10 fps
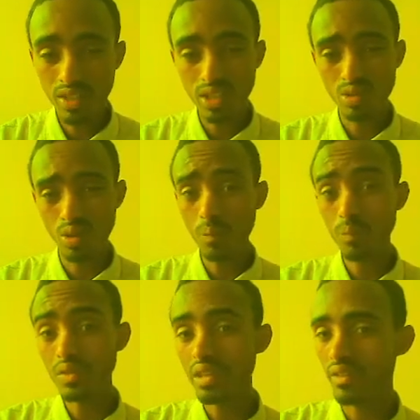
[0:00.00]
So
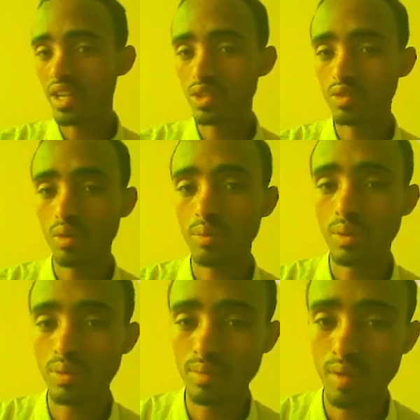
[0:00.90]
velocity of P
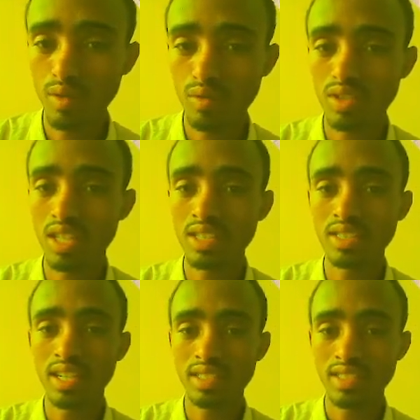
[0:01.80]
with respect to C is
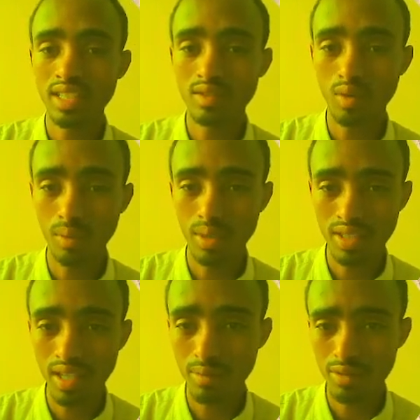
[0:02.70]
the distance over
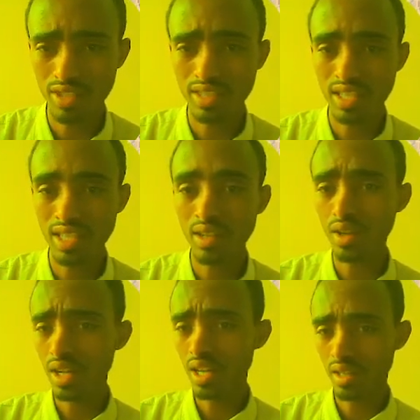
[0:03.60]
time, which is 10
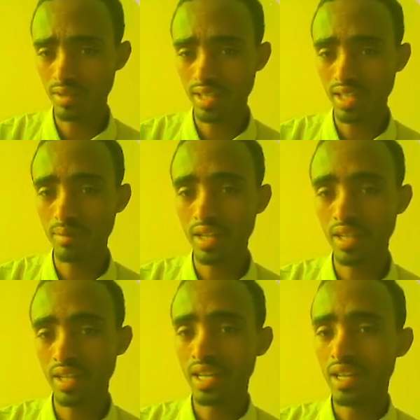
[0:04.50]
nautical
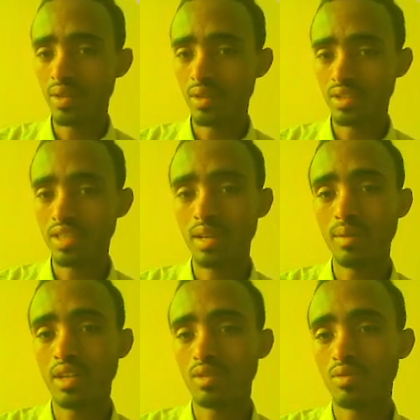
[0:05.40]
mile. It's
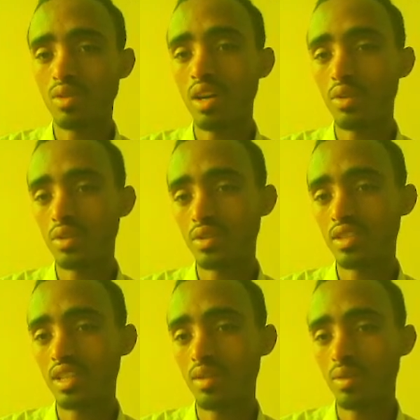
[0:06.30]
covered into hours
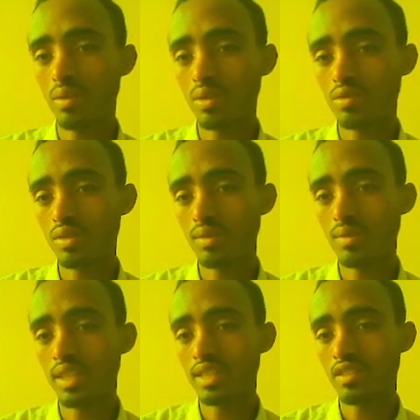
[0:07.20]
is 10 over 2,
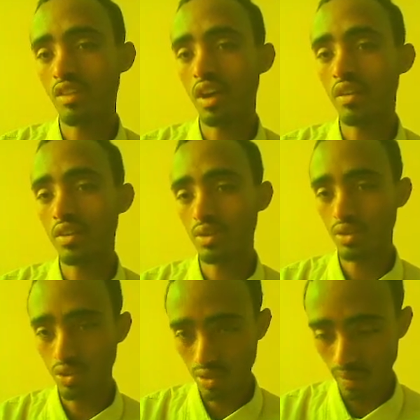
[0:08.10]
simply is 5
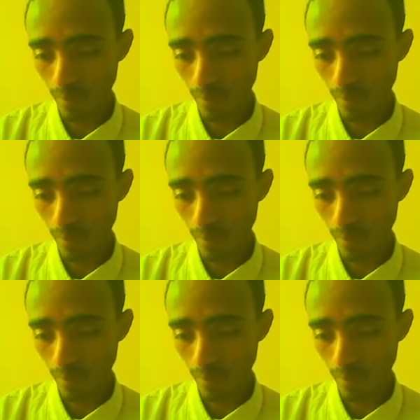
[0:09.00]
knots.